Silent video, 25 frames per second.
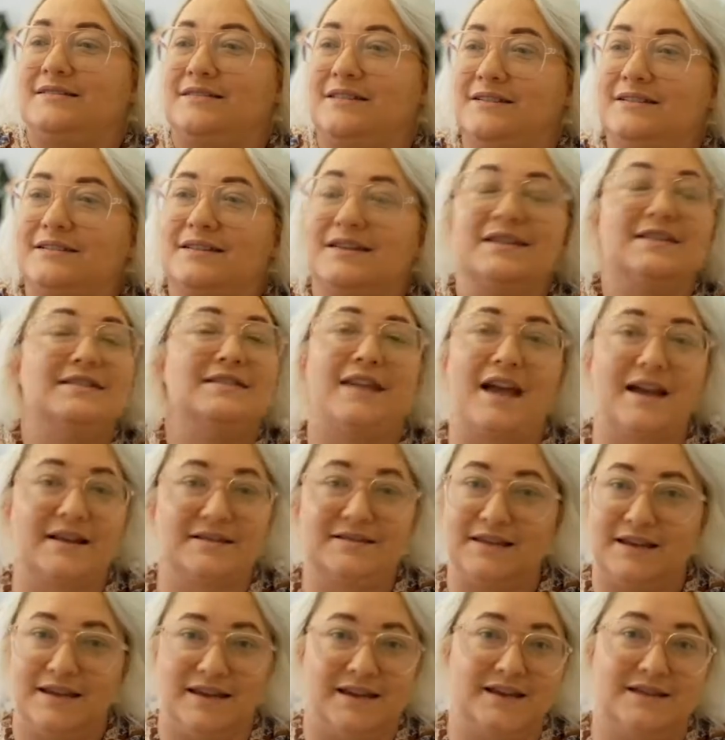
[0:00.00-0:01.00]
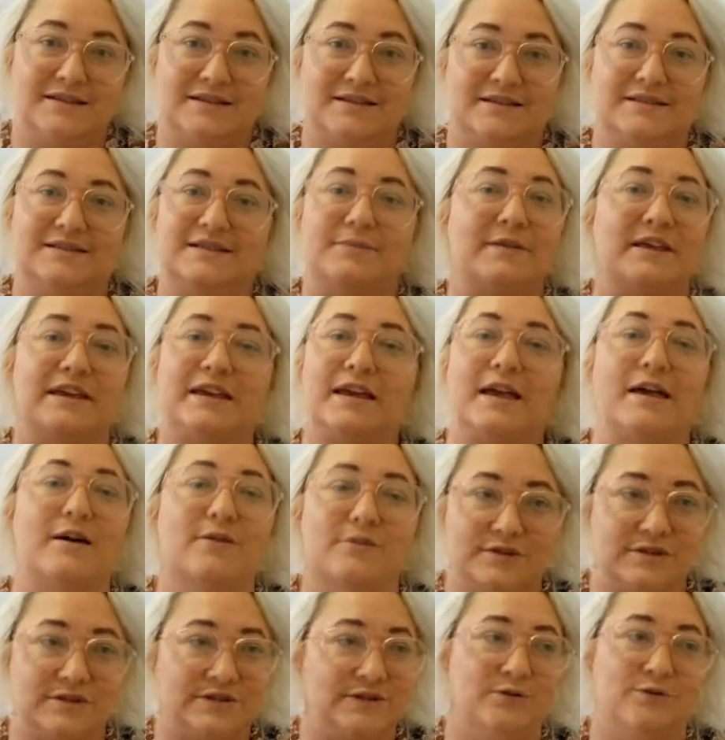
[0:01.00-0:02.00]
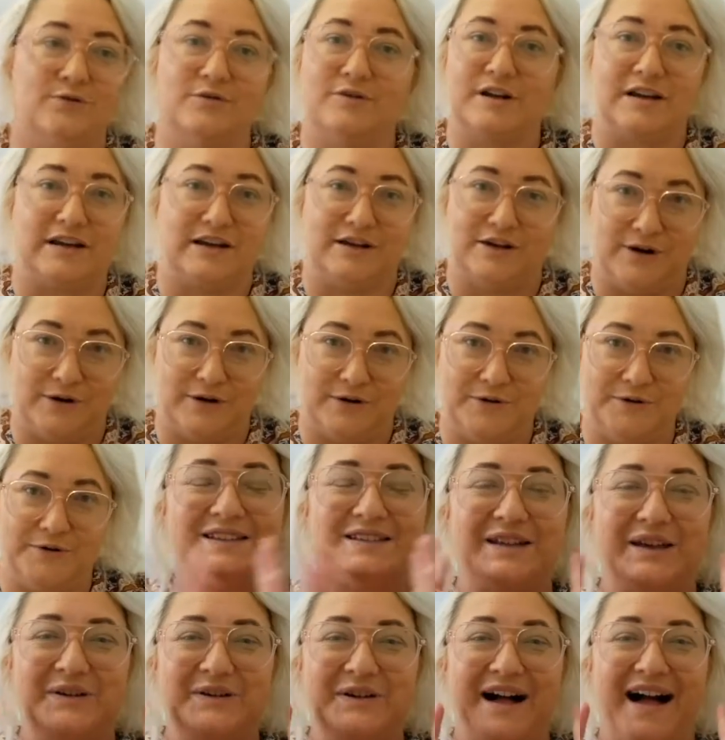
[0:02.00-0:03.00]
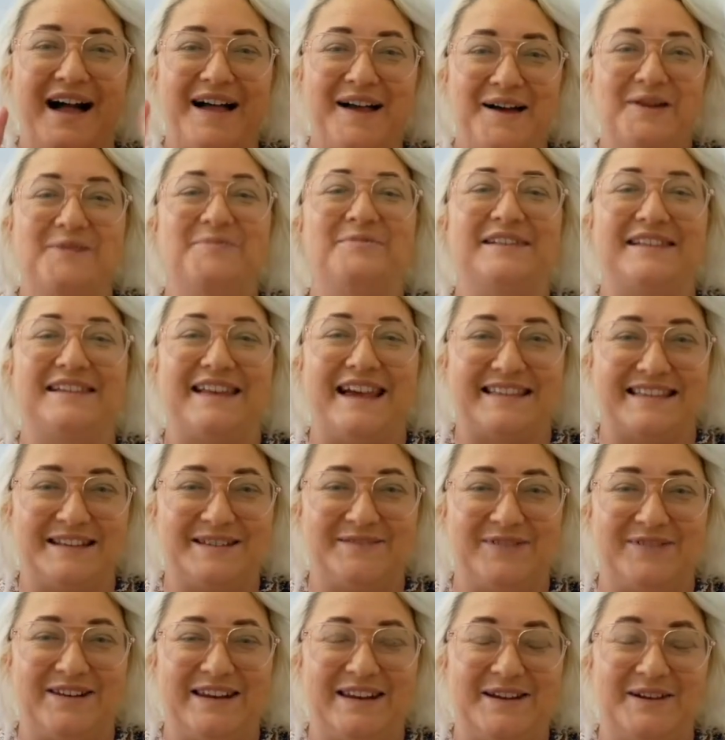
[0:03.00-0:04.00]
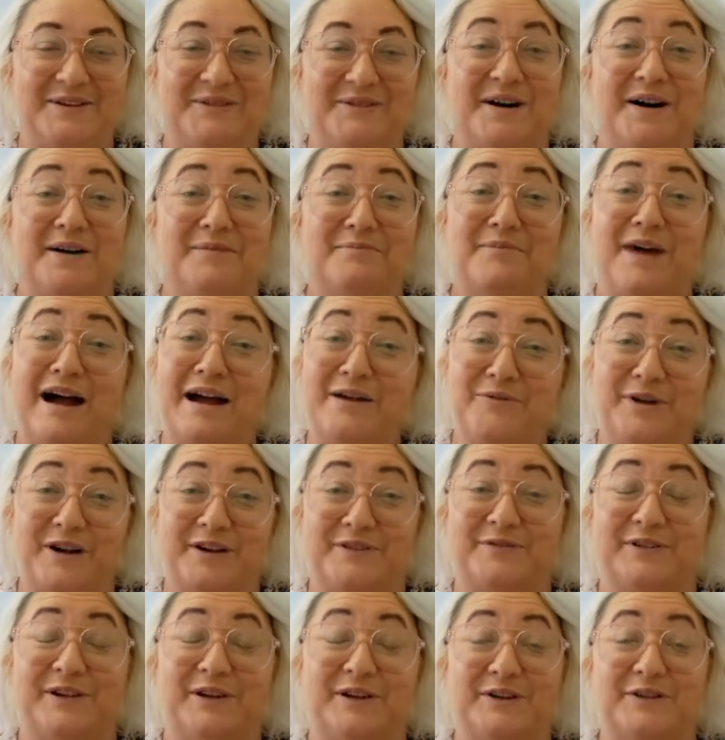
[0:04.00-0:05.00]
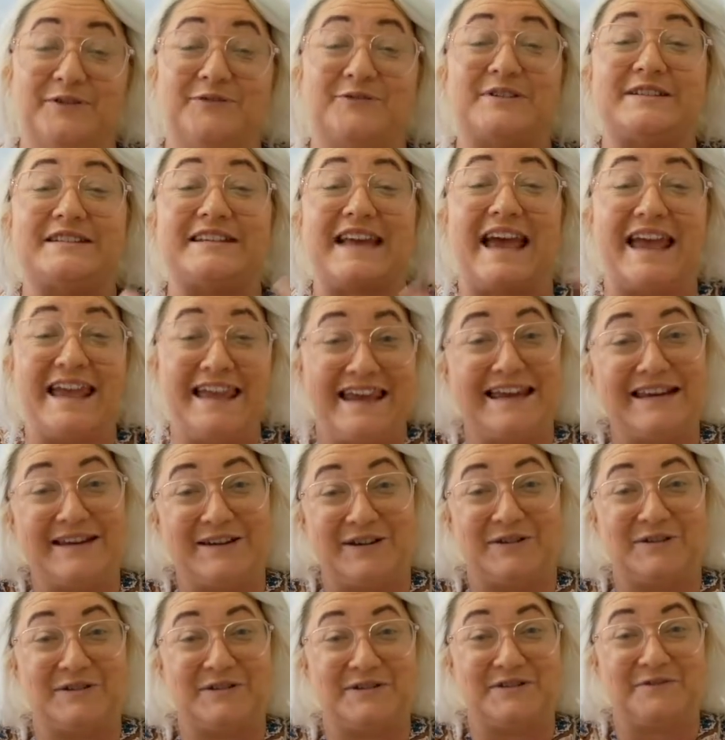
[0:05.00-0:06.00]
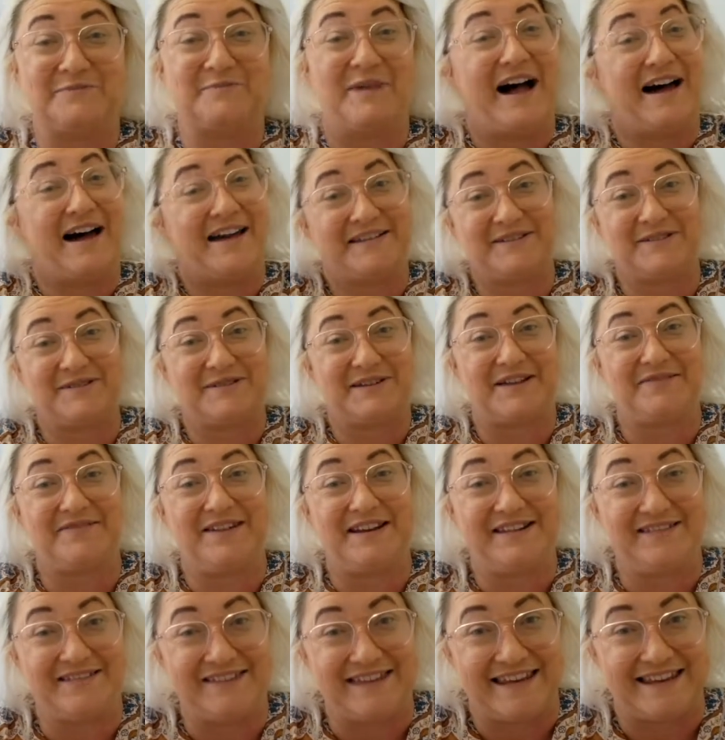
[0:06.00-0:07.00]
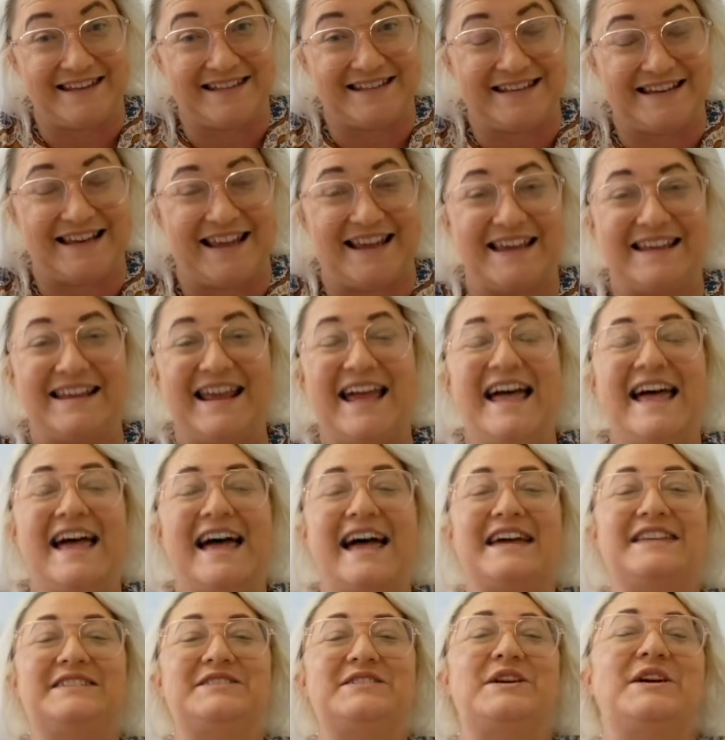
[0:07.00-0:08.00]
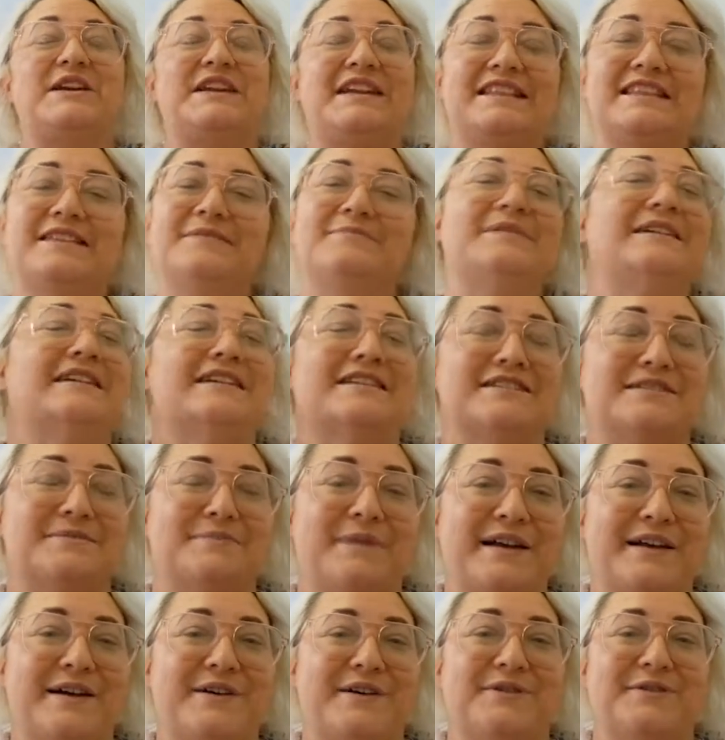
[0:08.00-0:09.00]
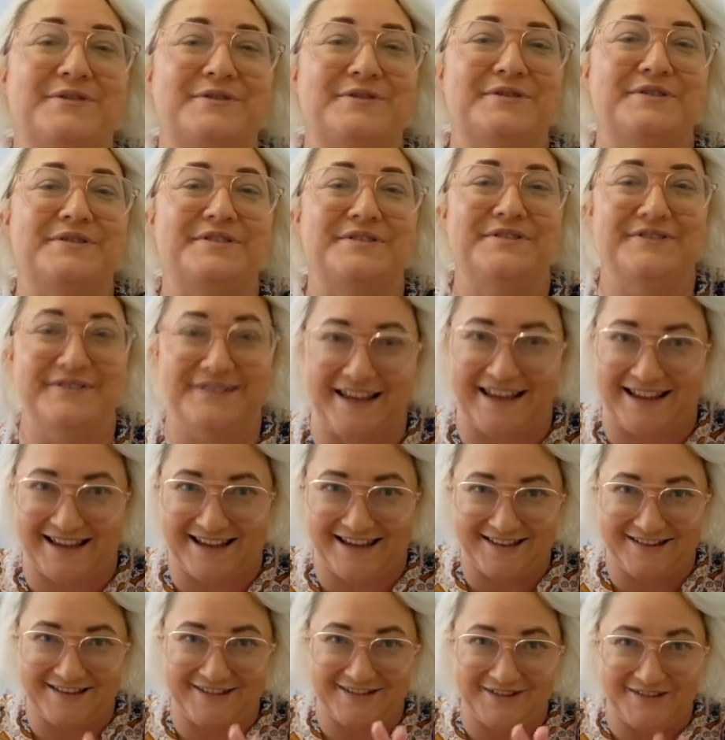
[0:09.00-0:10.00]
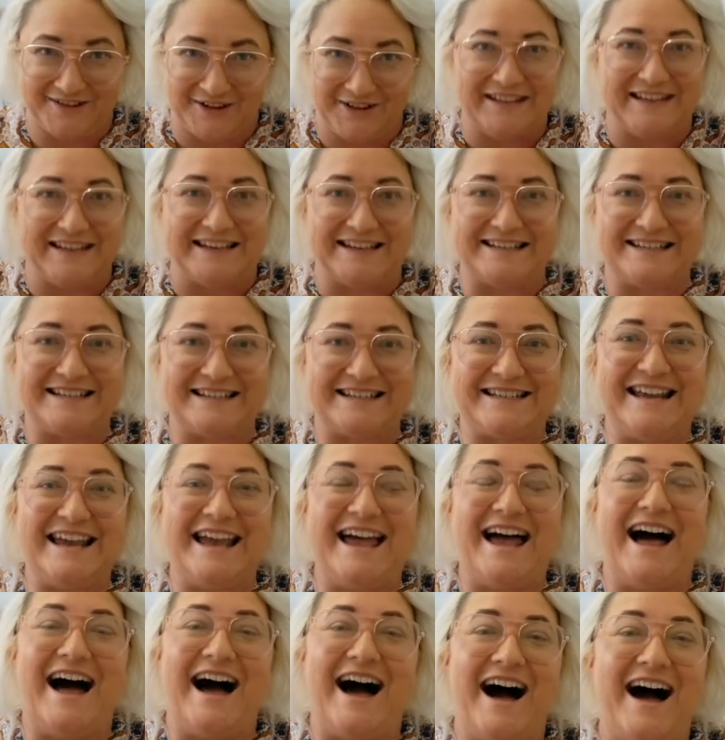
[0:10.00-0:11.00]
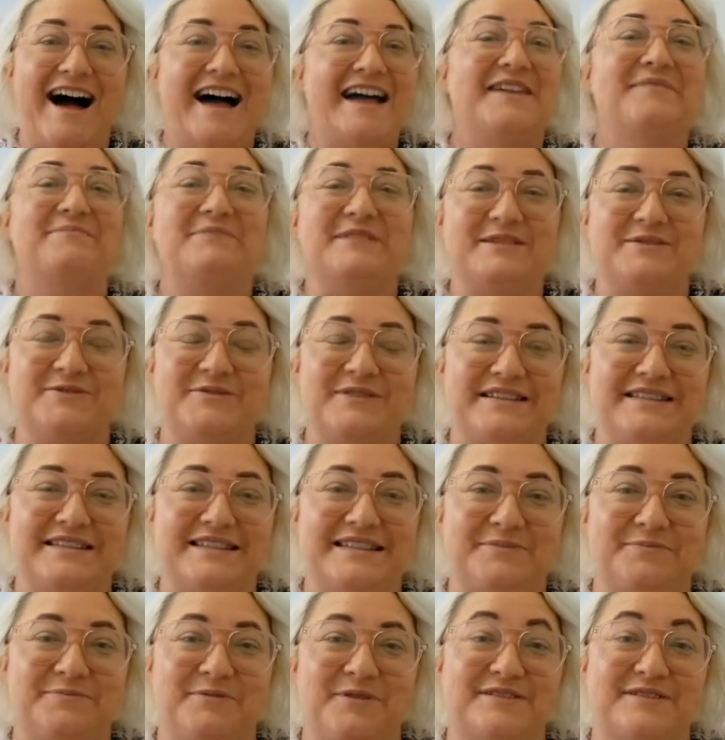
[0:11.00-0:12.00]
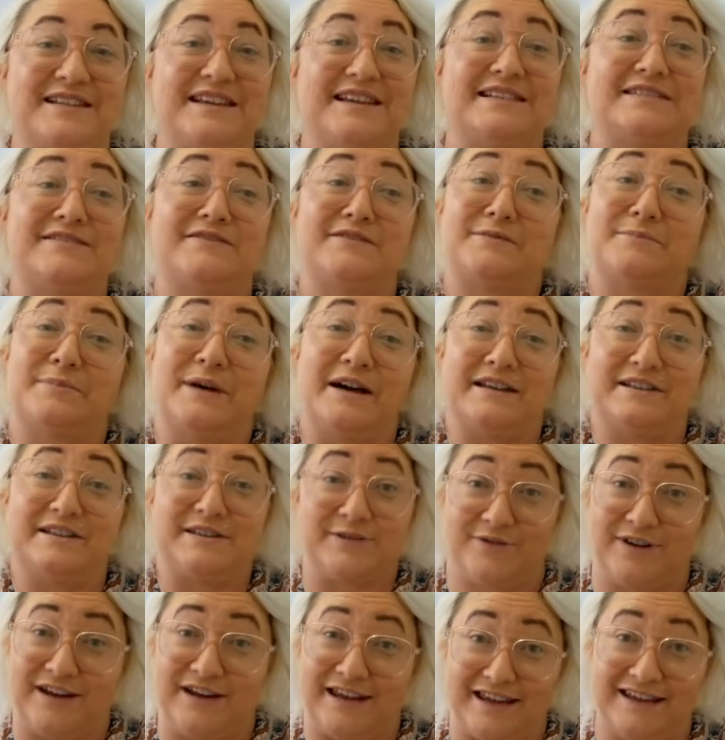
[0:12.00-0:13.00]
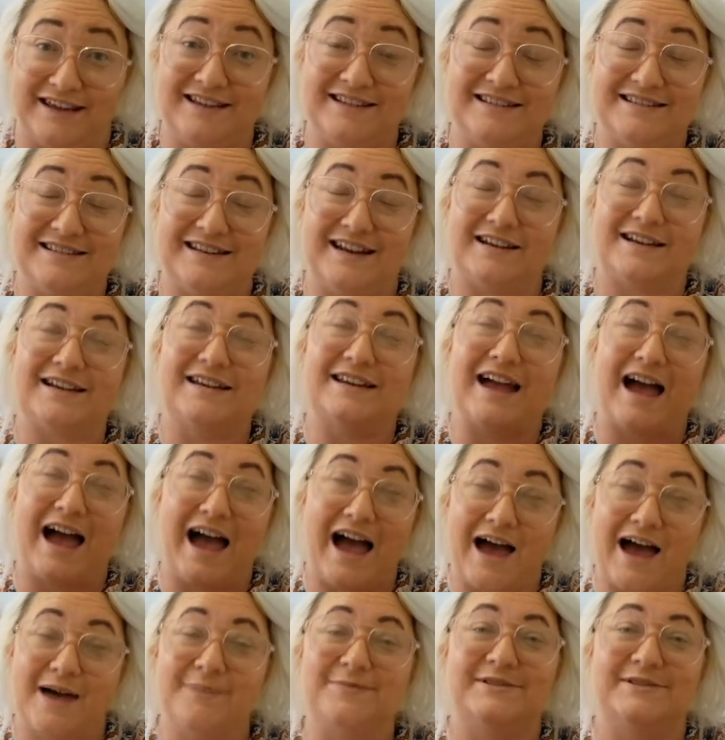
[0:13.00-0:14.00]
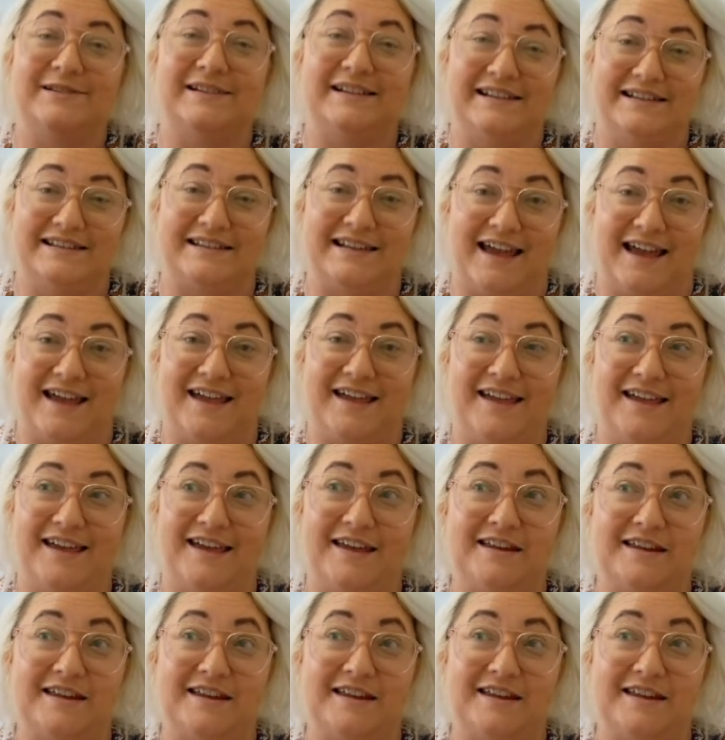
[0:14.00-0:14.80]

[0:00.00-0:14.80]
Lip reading: this connect into something else you already know? So I hope you like this video on my workflow for taking notes from articles I read on the internet and turning them into my own unique knowledge. I have been doing this process for the past 3 years, and I can absolutely say it